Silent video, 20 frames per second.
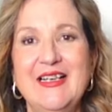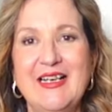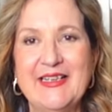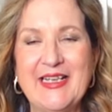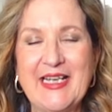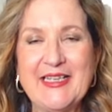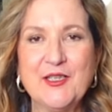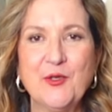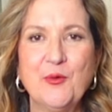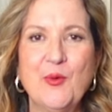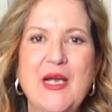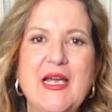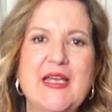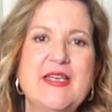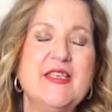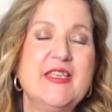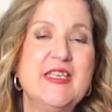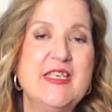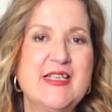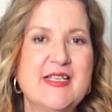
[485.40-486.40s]
Another way
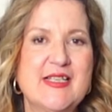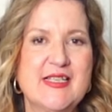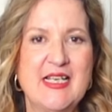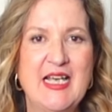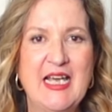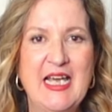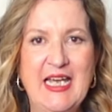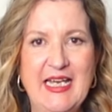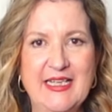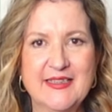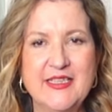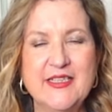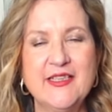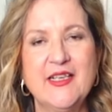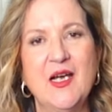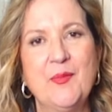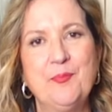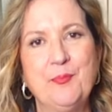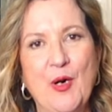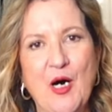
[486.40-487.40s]
is adding
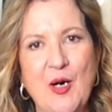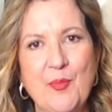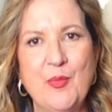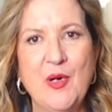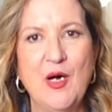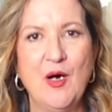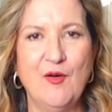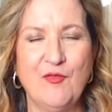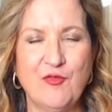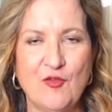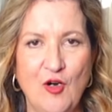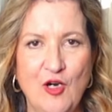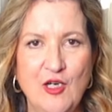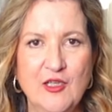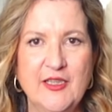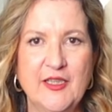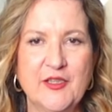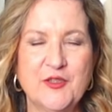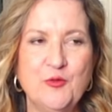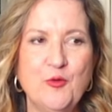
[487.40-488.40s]
a pop of
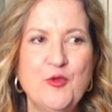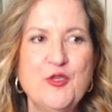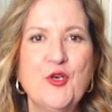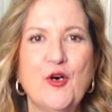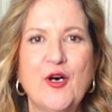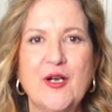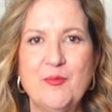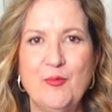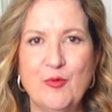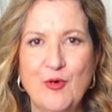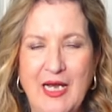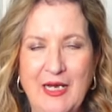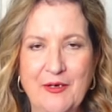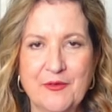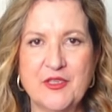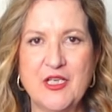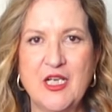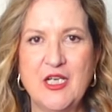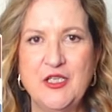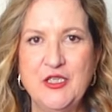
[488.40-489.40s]
color to your
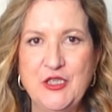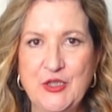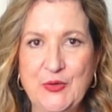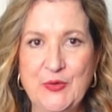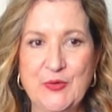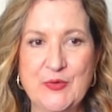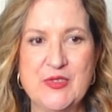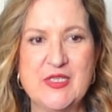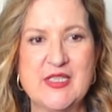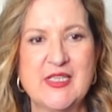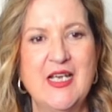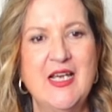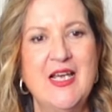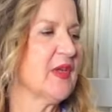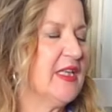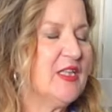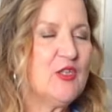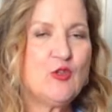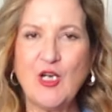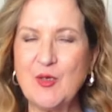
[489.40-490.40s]
brown hues.
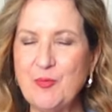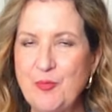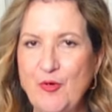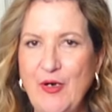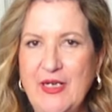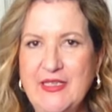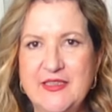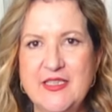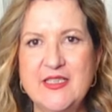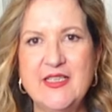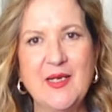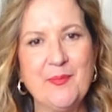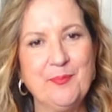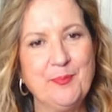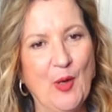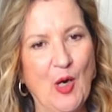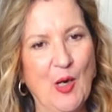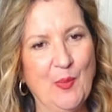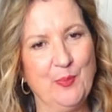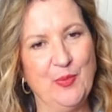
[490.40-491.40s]
Incorporating a
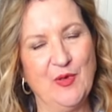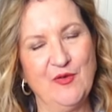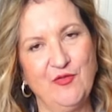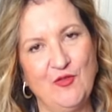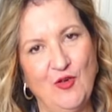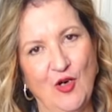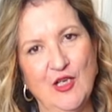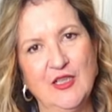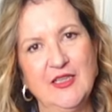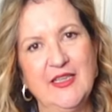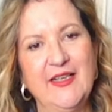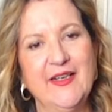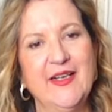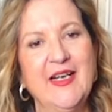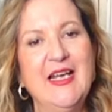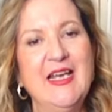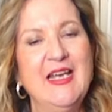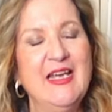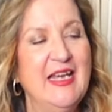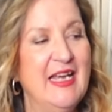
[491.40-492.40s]
pop of color
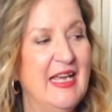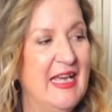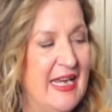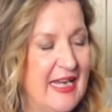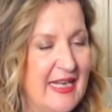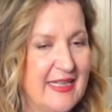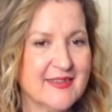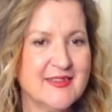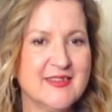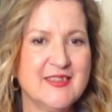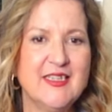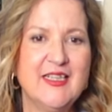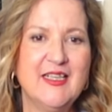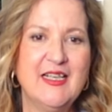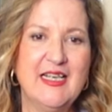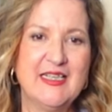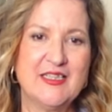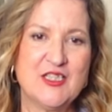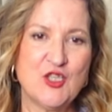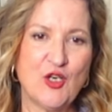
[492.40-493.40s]
adds
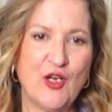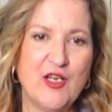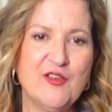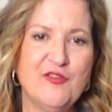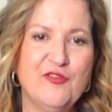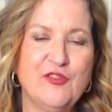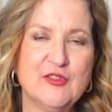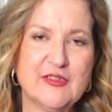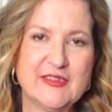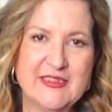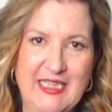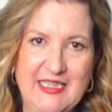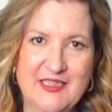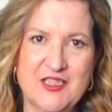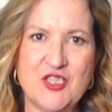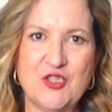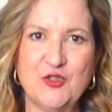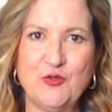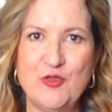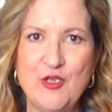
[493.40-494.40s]
a joyful
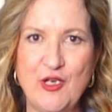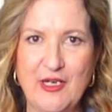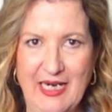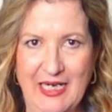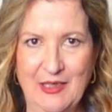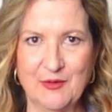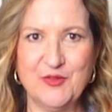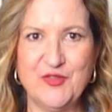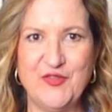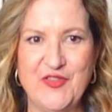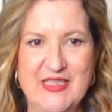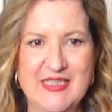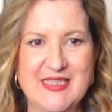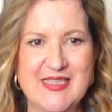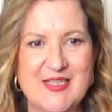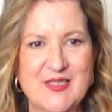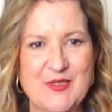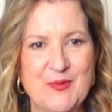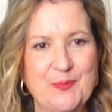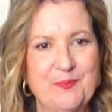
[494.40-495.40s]
touch to your
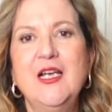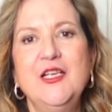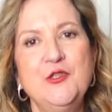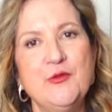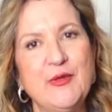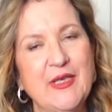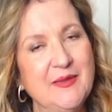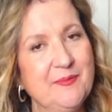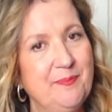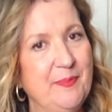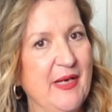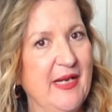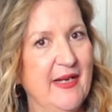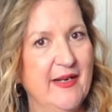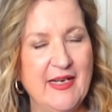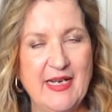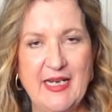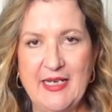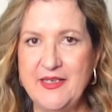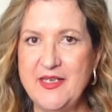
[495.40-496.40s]
outfits. You can pair
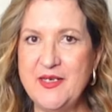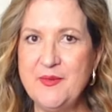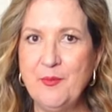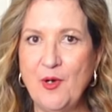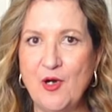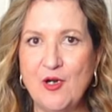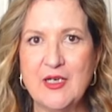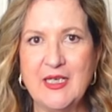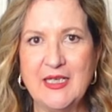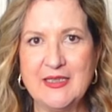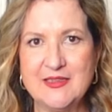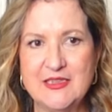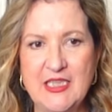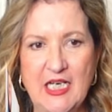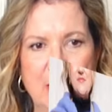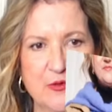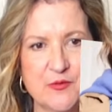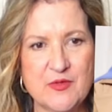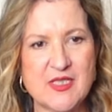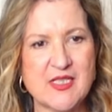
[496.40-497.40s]
any mocha
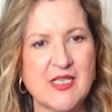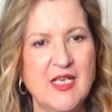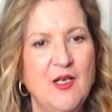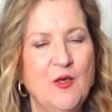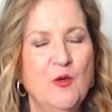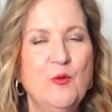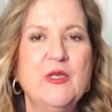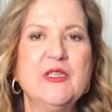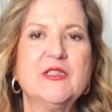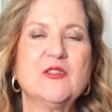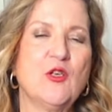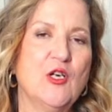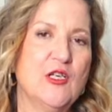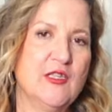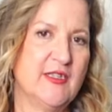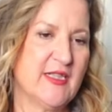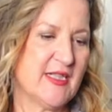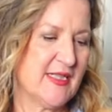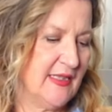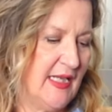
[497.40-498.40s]
tones with
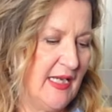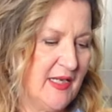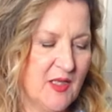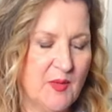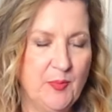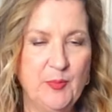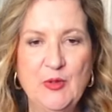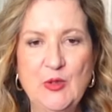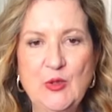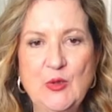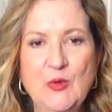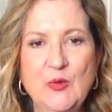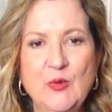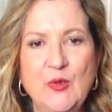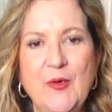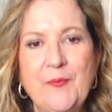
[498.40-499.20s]
colors like blue,